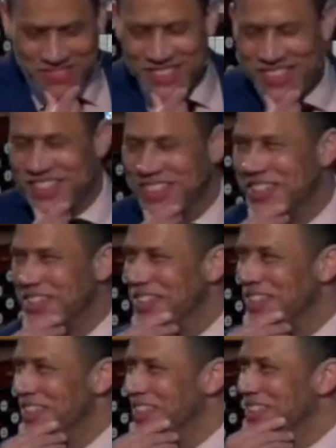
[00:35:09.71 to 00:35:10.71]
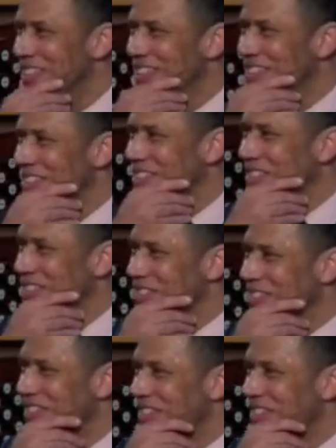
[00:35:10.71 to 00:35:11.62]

(no one is talking)